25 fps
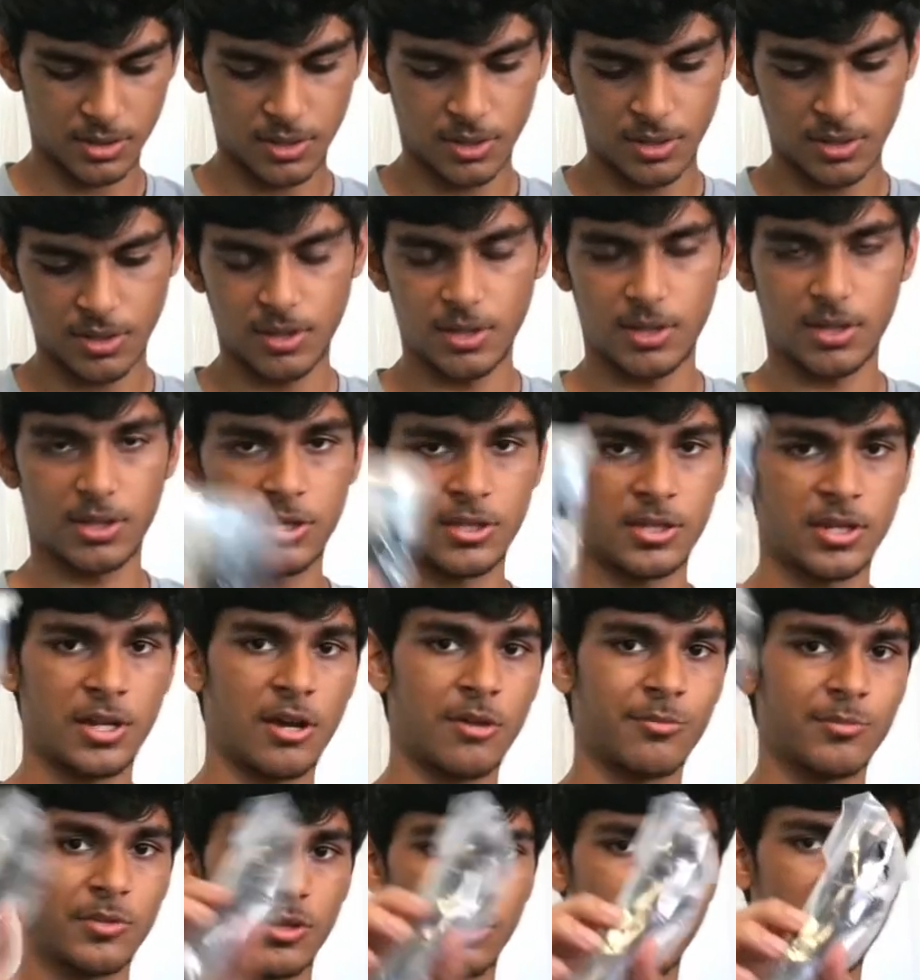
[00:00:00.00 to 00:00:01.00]
And then now
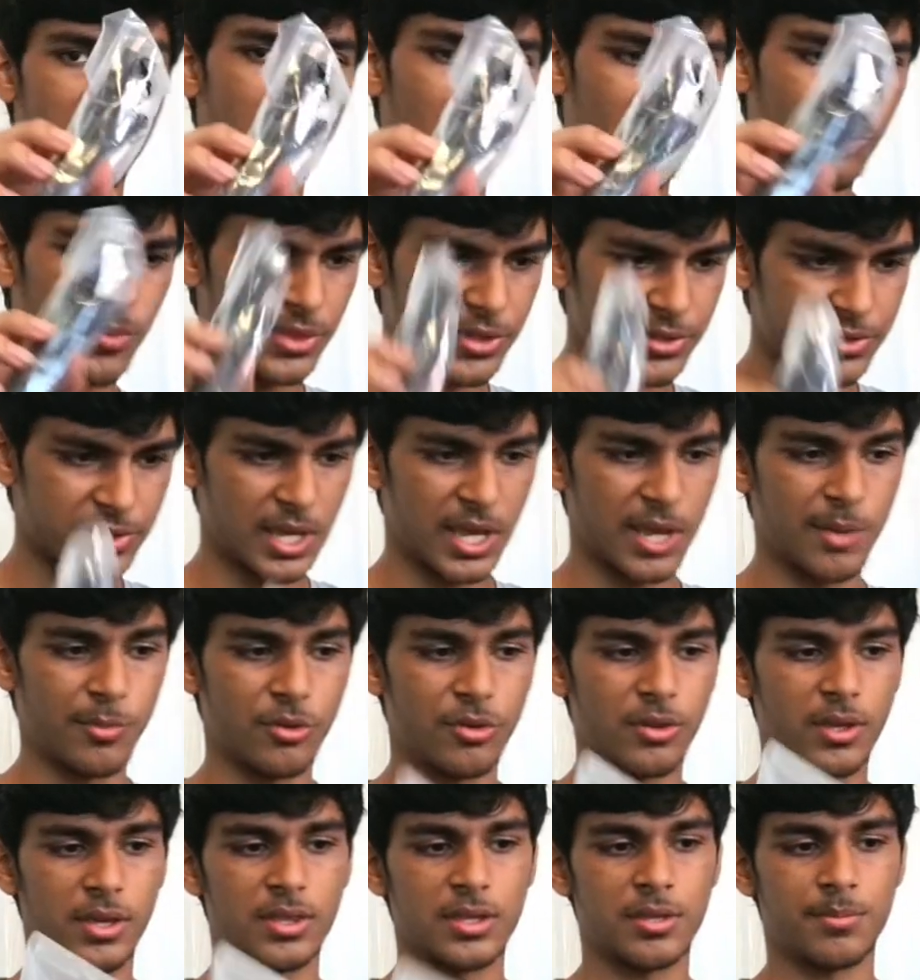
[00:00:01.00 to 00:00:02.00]
I'm gonna open this
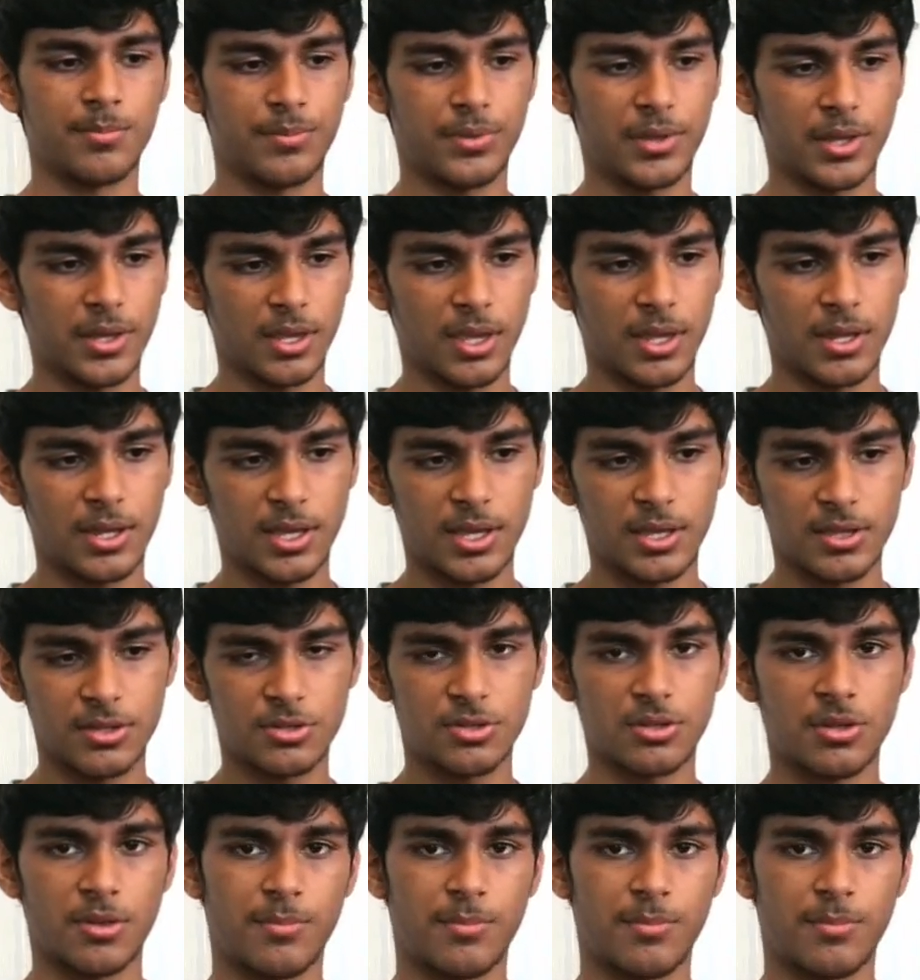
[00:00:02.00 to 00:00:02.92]
cable and then plug it into the